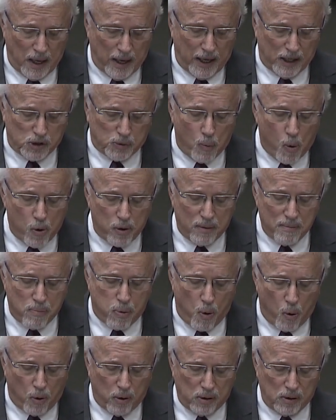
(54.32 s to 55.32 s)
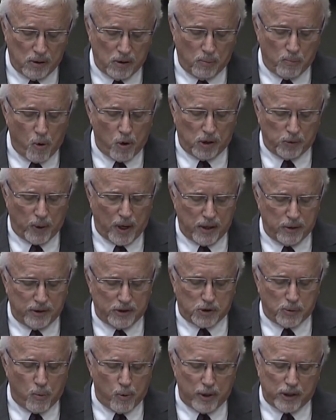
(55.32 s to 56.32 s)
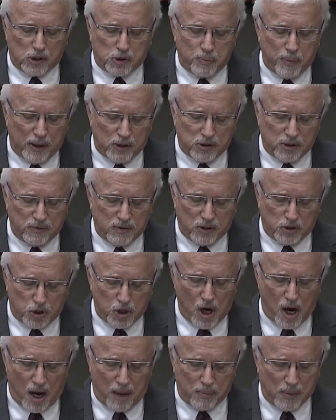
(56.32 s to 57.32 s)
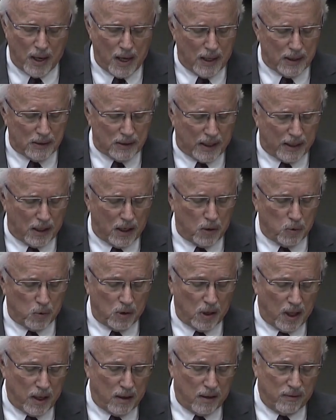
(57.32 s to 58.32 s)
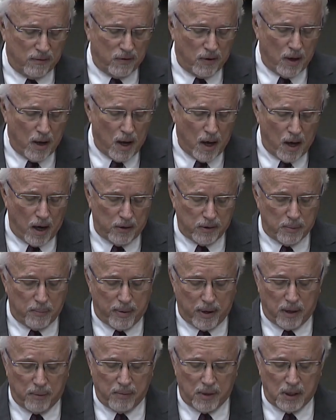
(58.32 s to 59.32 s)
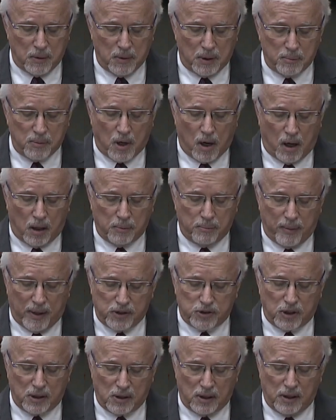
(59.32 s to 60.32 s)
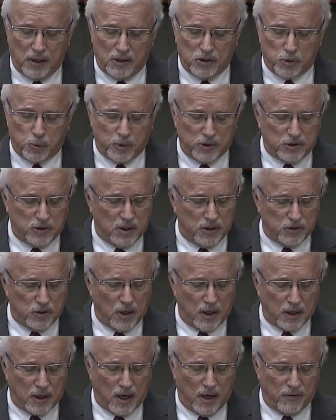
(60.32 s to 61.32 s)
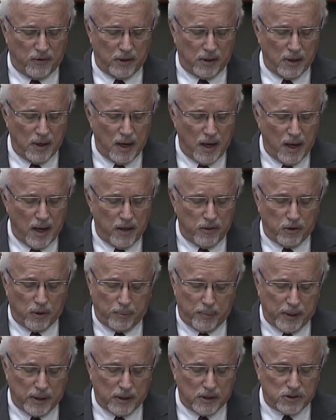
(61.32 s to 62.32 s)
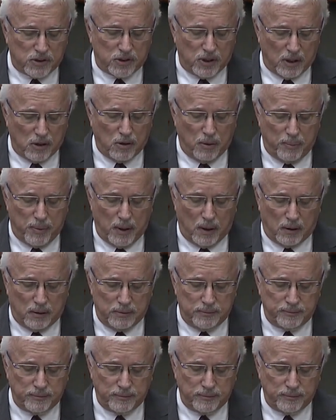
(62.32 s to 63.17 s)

it's more important, it's more expensive to shop, let alone live, on the bare minimum called basic needs, which does not cover their biggest single bill,